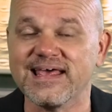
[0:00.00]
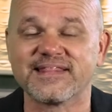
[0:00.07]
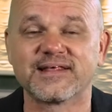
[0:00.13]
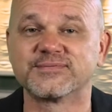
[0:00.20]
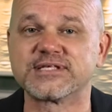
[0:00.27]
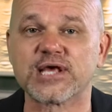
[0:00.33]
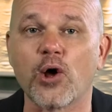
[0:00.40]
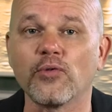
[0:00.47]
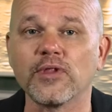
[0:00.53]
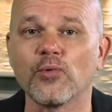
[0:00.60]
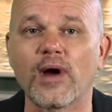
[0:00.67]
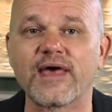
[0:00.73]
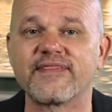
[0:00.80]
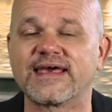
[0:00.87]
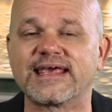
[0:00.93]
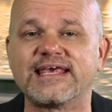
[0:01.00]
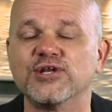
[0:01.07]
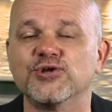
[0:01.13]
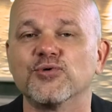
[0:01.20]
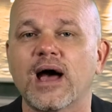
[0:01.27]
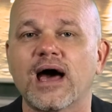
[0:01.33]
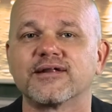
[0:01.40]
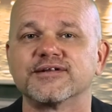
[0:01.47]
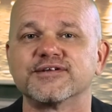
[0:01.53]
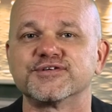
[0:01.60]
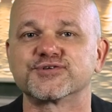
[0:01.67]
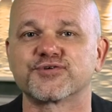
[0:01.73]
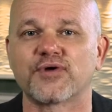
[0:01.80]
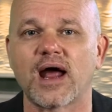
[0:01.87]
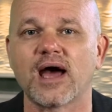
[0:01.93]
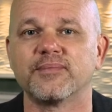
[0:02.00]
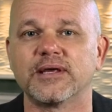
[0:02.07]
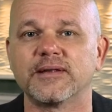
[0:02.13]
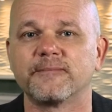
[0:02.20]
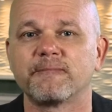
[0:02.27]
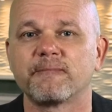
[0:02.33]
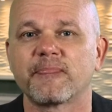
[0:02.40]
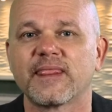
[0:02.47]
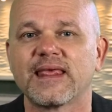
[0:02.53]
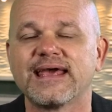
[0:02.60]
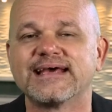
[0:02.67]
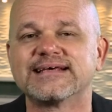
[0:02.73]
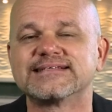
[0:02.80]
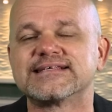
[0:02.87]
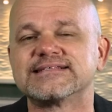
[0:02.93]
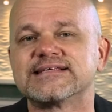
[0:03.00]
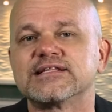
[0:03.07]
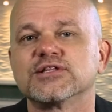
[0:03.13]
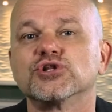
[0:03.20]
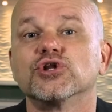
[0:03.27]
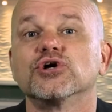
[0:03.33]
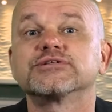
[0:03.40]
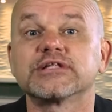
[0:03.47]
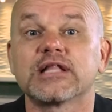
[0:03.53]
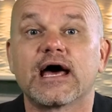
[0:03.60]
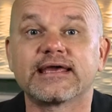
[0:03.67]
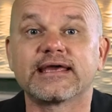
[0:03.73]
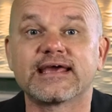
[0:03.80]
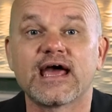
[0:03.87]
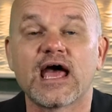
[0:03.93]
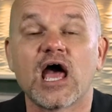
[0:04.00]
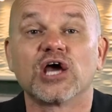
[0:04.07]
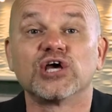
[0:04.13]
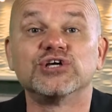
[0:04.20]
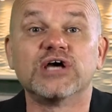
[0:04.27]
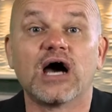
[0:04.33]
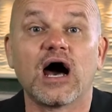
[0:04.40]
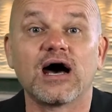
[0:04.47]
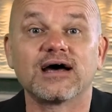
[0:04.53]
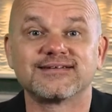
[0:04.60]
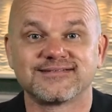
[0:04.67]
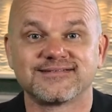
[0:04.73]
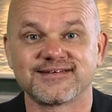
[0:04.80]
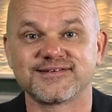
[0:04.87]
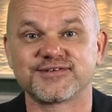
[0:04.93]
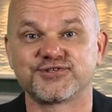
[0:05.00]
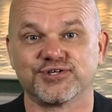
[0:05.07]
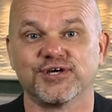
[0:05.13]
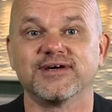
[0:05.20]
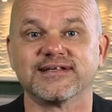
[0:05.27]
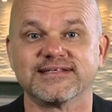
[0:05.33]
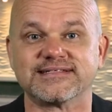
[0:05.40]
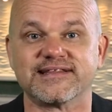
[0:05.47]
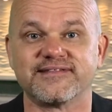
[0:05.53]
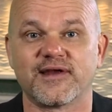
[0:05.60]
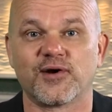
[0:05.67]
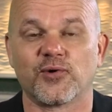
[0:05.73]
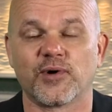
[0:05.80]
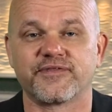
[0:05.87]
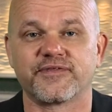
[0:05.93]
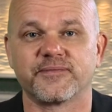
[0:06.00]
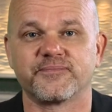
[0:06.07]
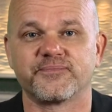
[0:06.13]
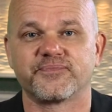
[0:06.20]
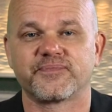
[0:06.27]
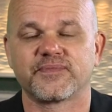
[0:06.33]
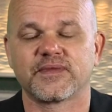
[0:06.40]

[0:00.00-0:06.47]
That was the only way that he knew how to describe it says it looks like God's son is in there with him.